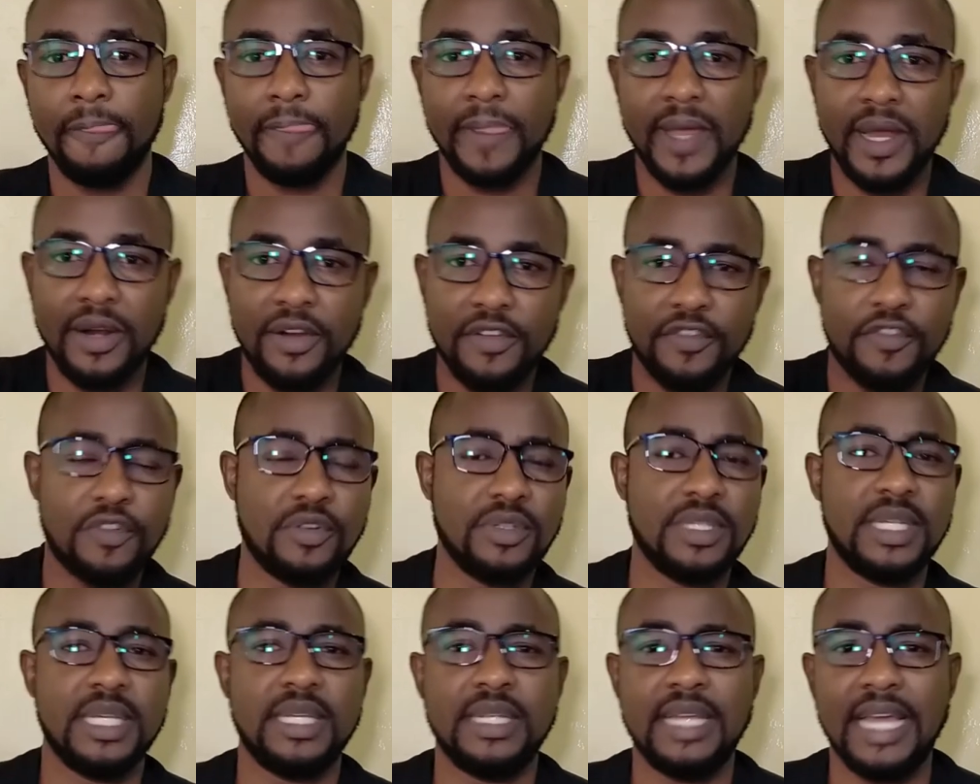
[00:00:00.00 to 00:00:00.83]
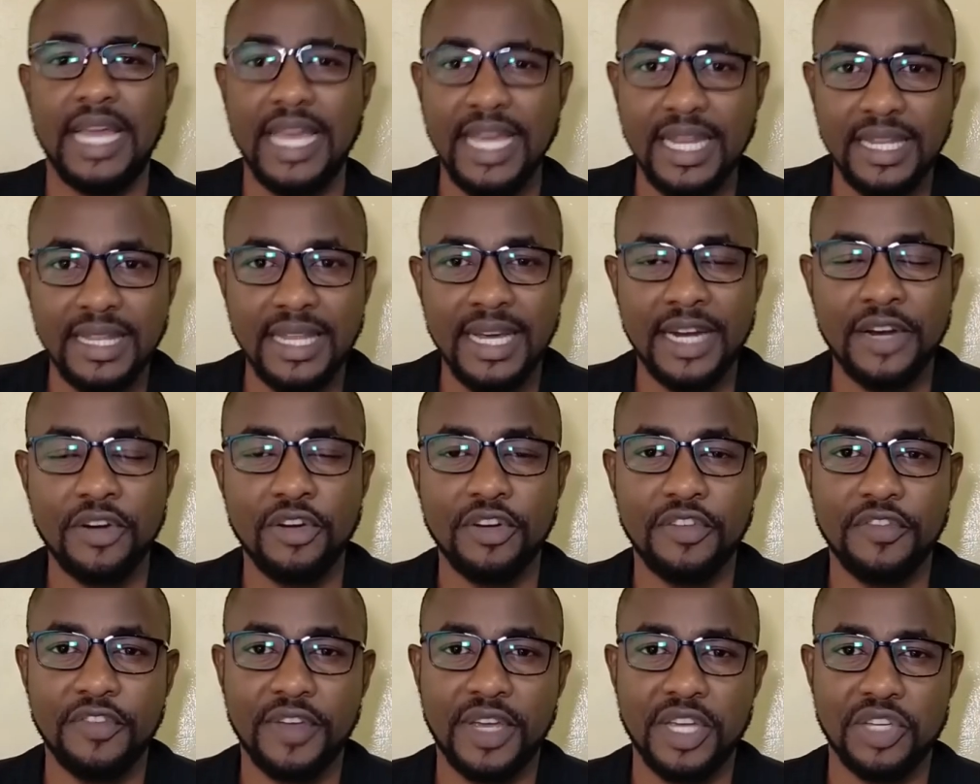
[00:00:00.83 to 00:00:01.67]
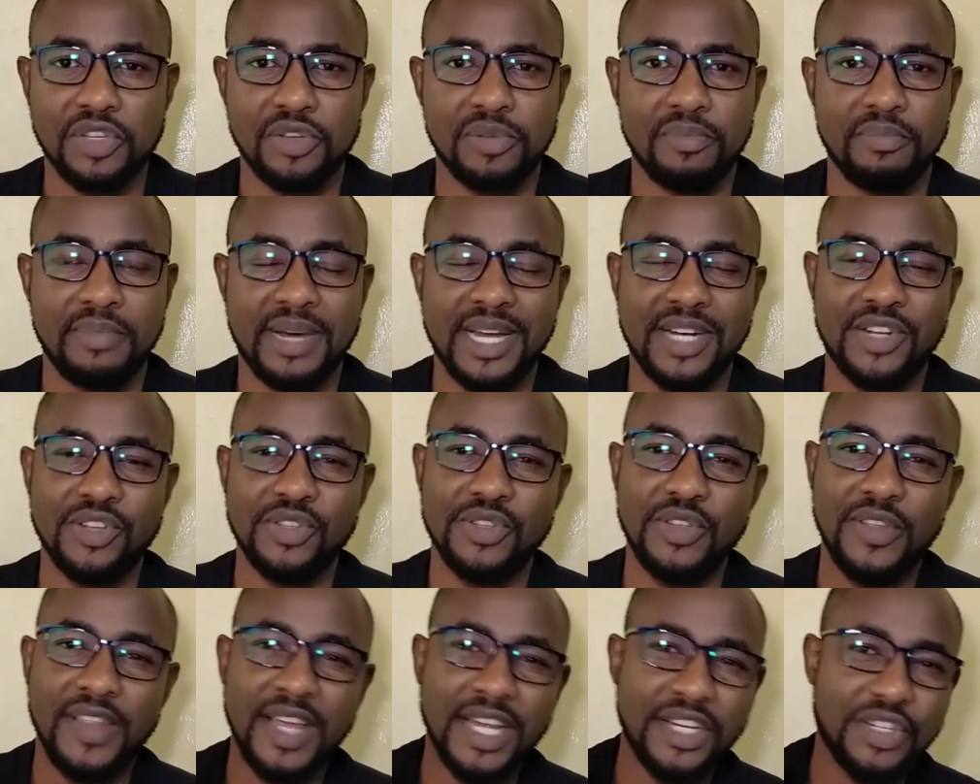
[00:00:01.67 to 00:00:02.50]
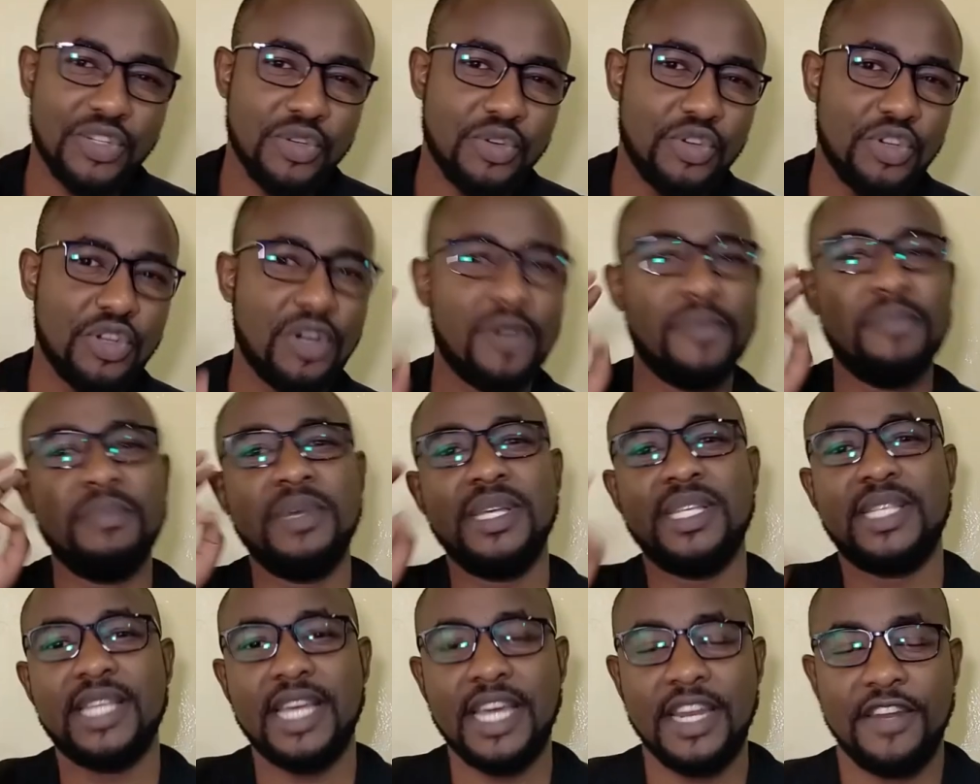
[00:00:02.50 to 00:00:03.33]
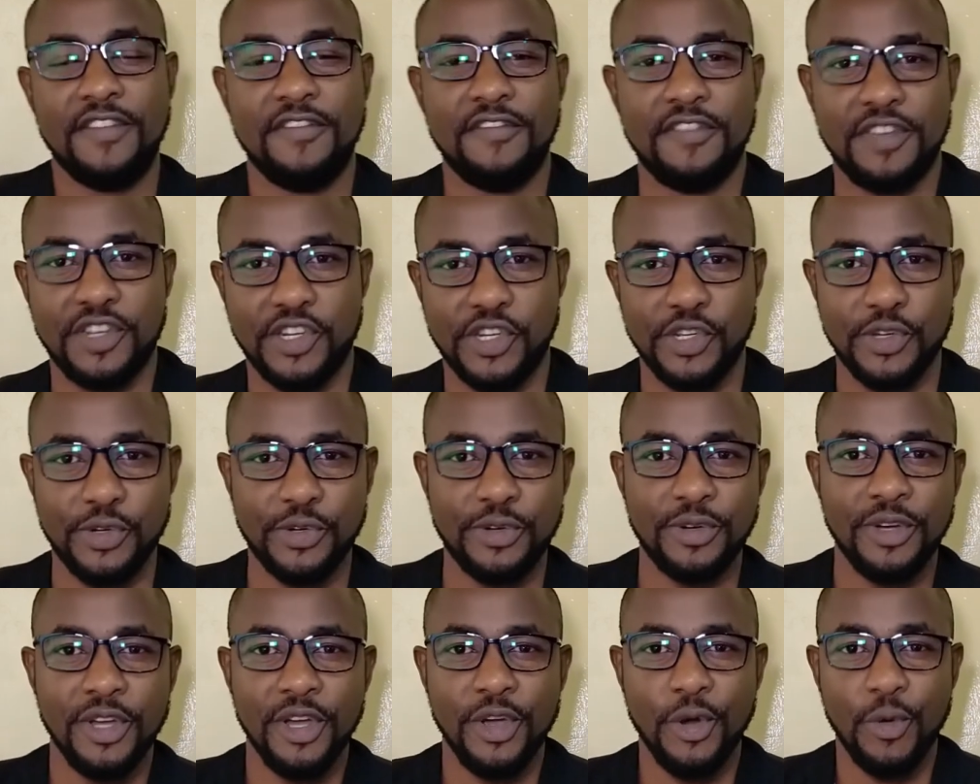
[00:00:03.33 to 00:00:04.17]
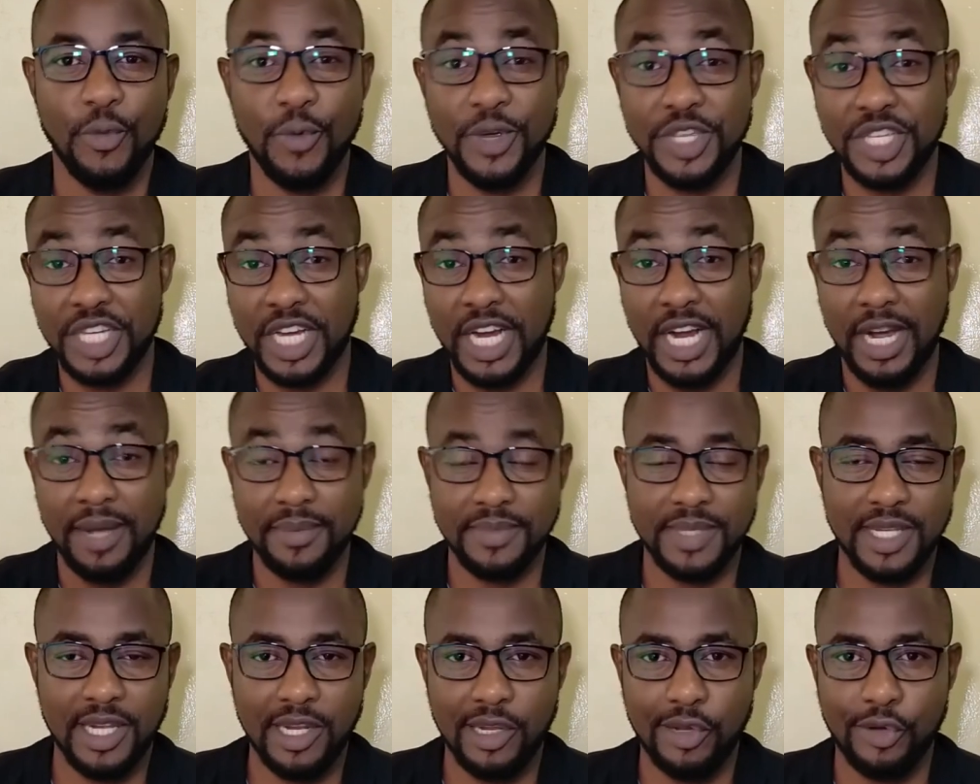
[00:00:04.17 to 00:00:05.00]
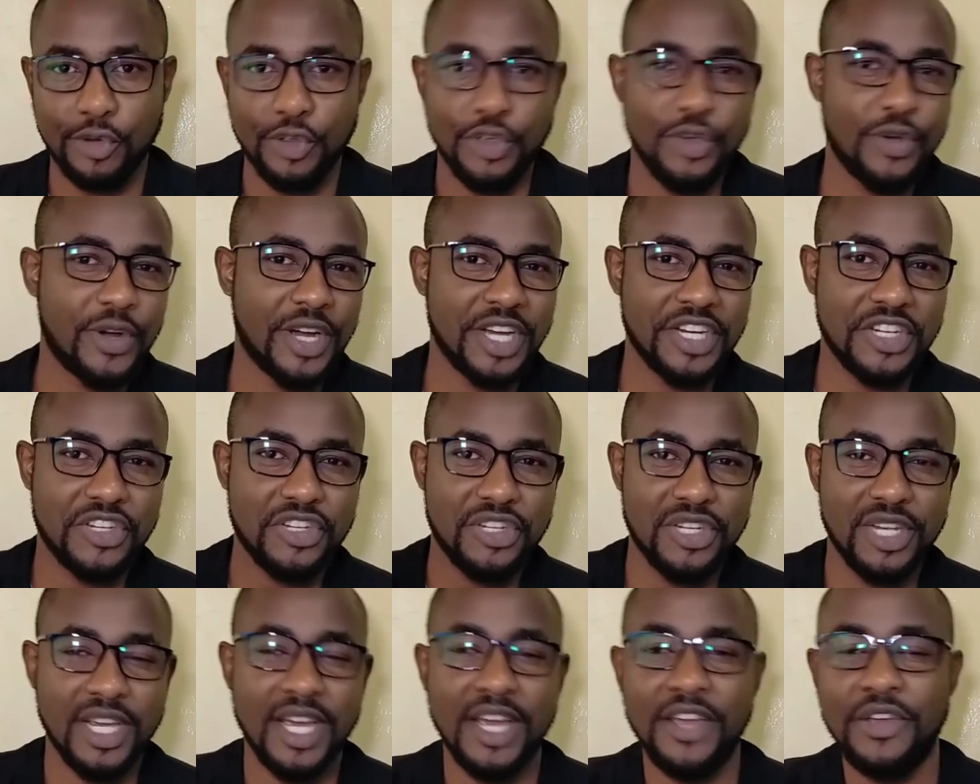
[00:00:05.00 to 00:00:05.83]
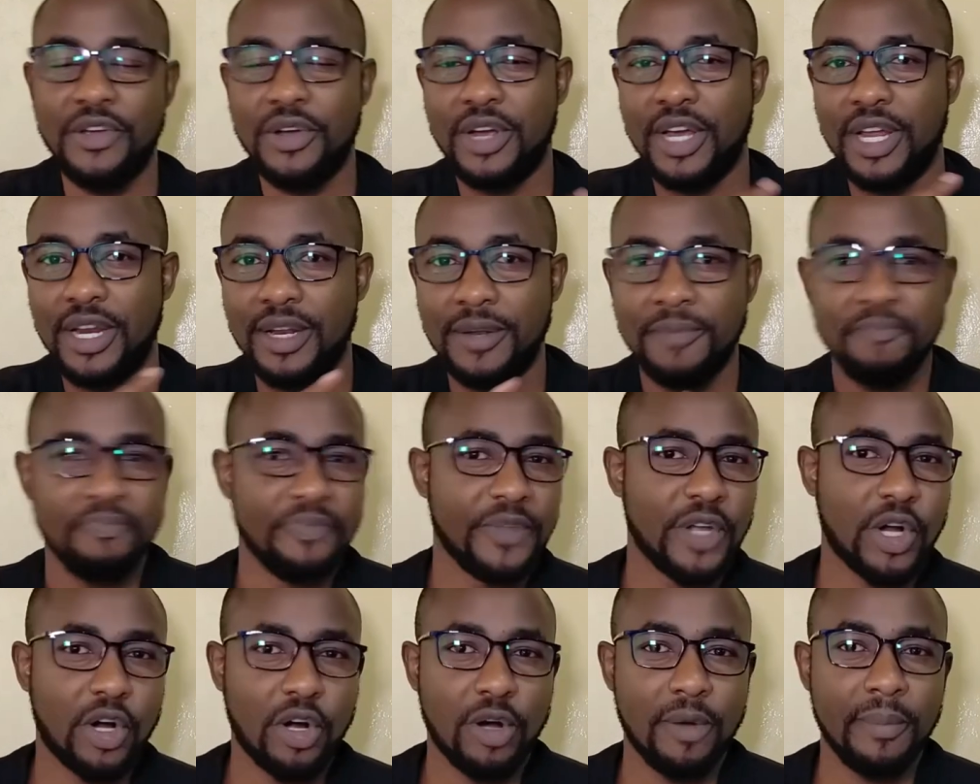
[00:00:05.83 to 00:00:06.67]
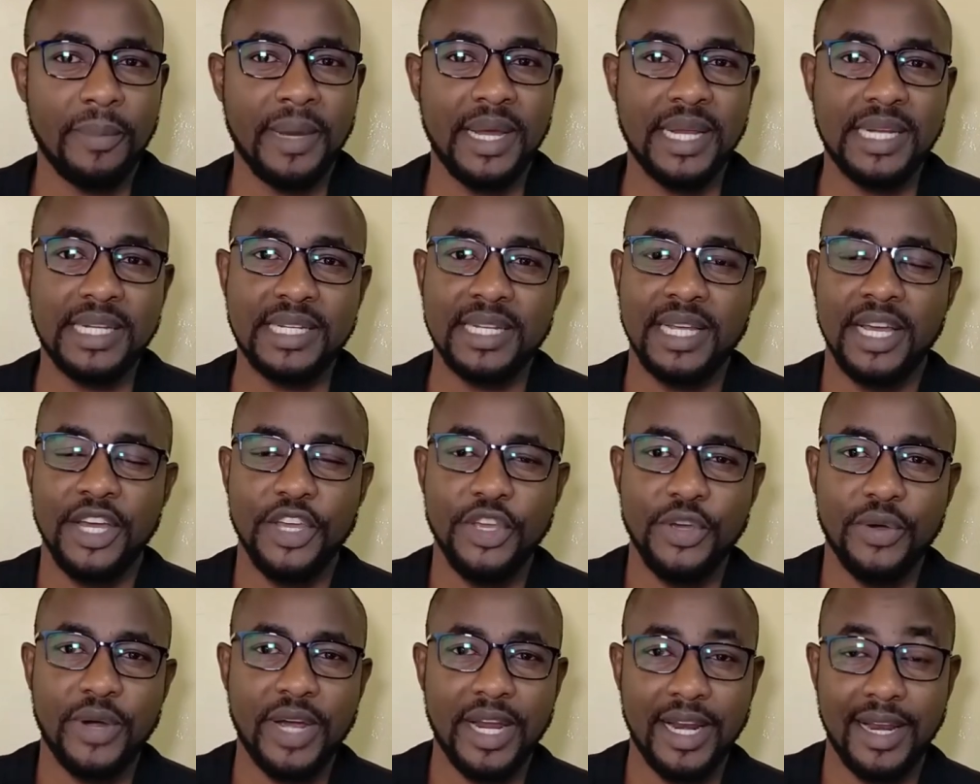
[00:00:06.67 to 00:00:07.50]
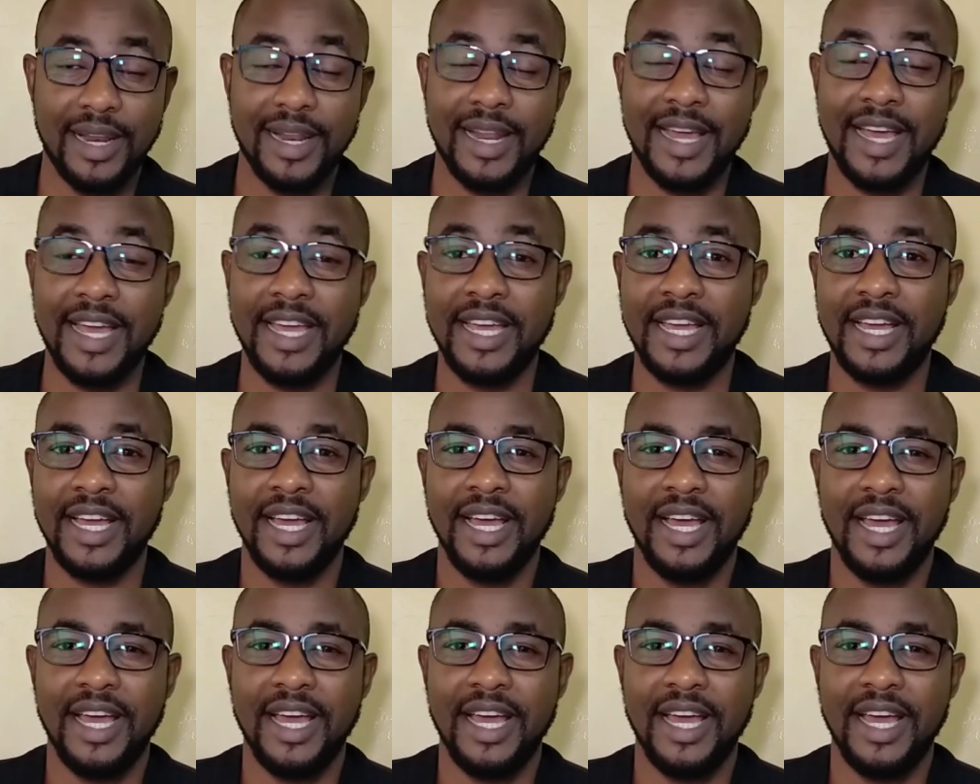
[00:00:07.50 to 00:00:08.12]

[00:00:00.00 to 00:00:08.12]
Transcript: And of course, hit that notification button so that you don't miss any video which comes along. You can share, you can comment, you can like.